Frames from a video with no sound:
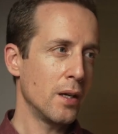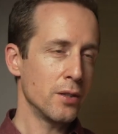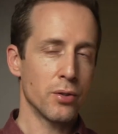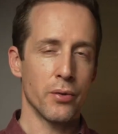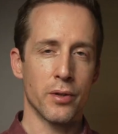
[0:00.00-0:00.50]

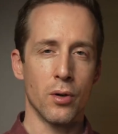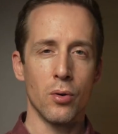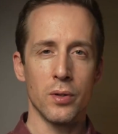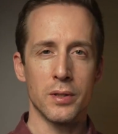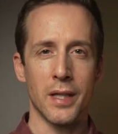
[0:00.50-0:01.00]
So the
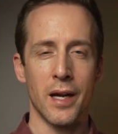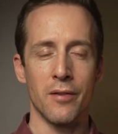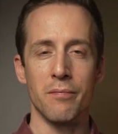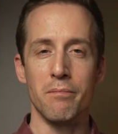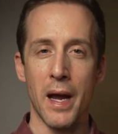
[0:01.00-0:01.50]
goal is to
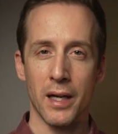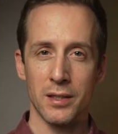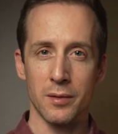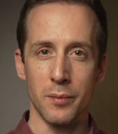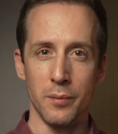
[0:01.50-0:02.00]
have
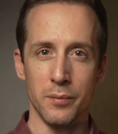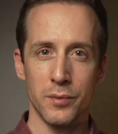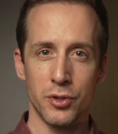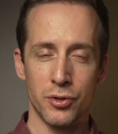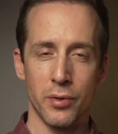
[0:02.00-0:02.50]
maximum
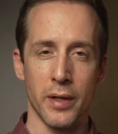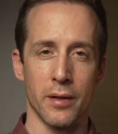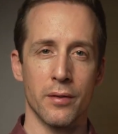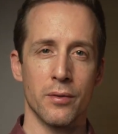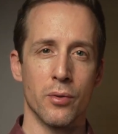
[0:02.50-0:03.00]

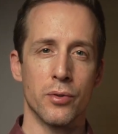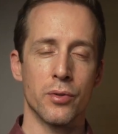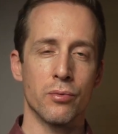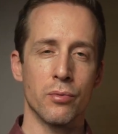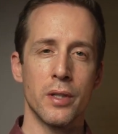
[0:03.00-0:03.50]
strength or
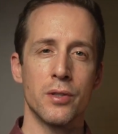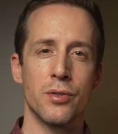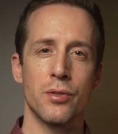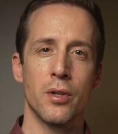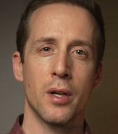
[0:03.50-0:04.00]
to
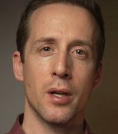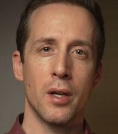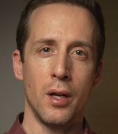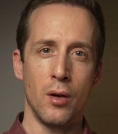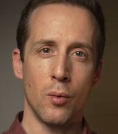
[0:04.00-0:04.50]
reach
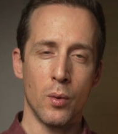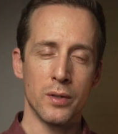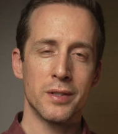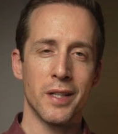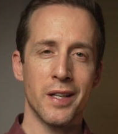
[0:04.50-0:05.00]

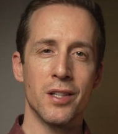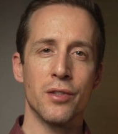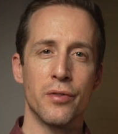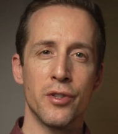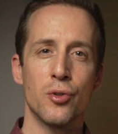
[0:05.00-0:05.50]
one's
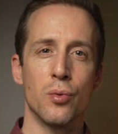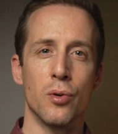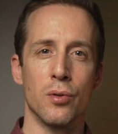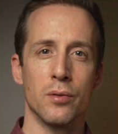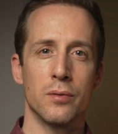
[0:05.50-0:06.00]

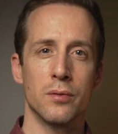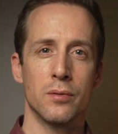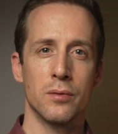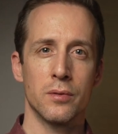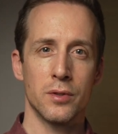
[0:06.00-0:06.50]
individual
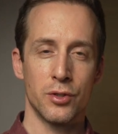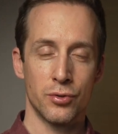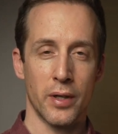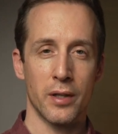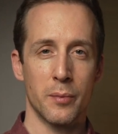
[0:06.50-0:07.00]

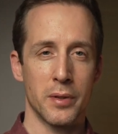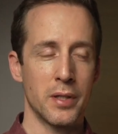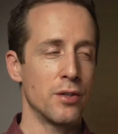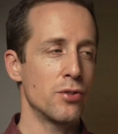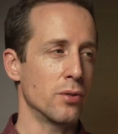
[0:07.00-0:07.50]
strength
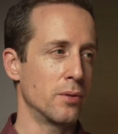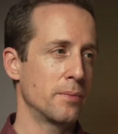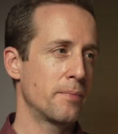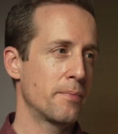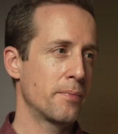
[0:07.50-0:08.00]
potential.
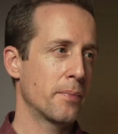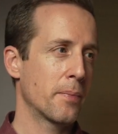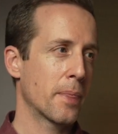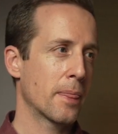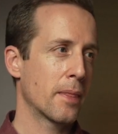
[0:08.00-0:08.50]

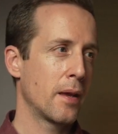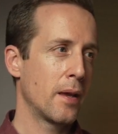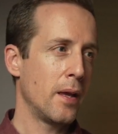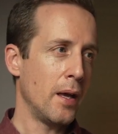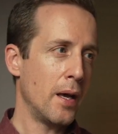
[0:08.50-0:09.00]

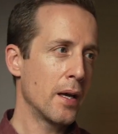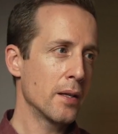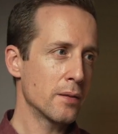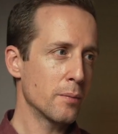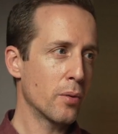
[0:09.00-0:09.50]
And
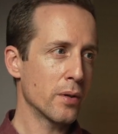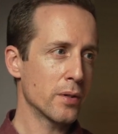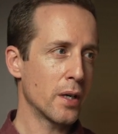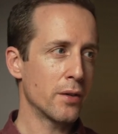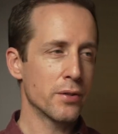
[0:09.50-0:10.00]
it's important
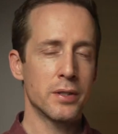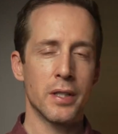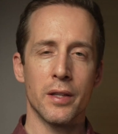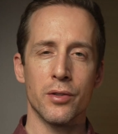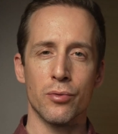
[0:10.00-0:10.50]
to
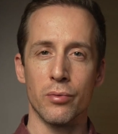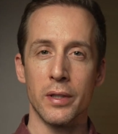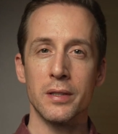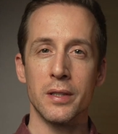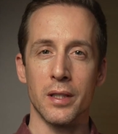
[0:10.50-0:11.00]
understand the
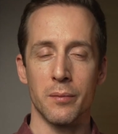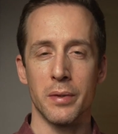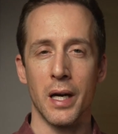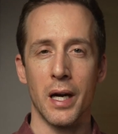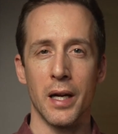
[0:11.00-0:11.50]
reasoning
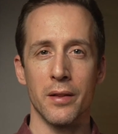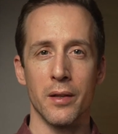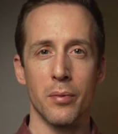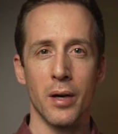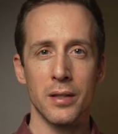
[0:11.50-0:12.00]
behind
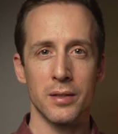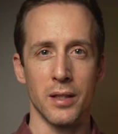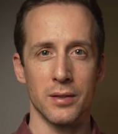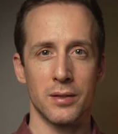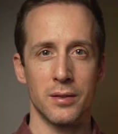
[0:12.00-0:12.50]
the
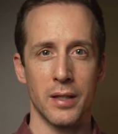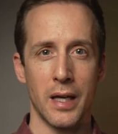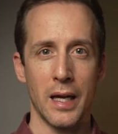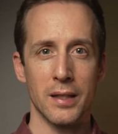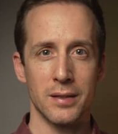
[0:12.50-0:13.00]
process
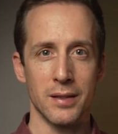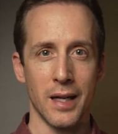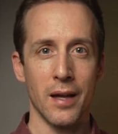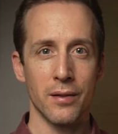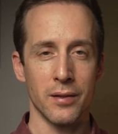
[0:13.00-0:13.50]
as an
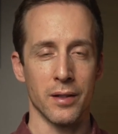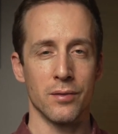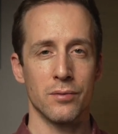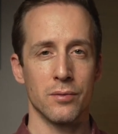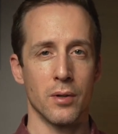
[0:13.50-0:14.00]
athlete,
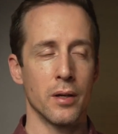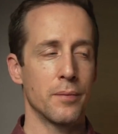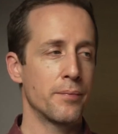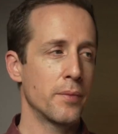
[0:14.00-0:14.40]
right?